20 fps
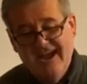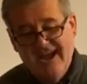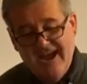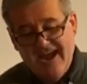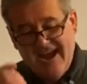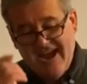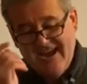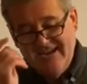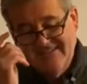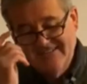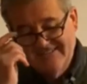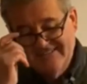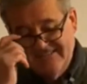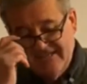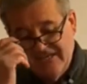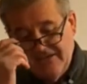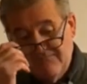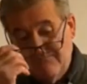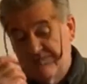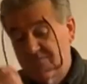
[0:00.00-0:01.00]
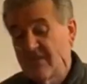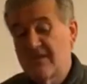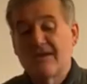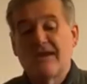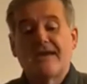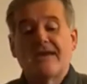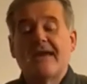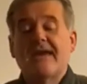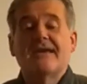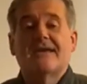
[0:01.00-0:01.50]
and
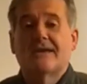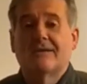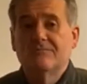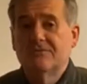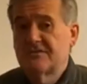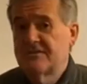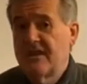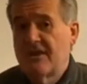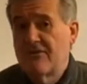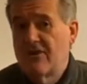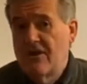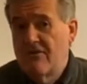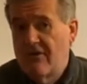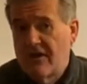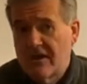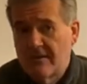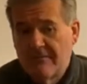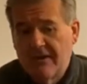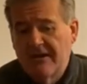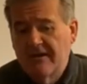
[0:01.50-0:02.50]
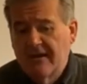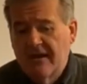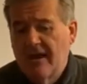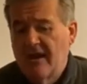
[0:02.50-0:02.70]
it comes thoroughly recommended,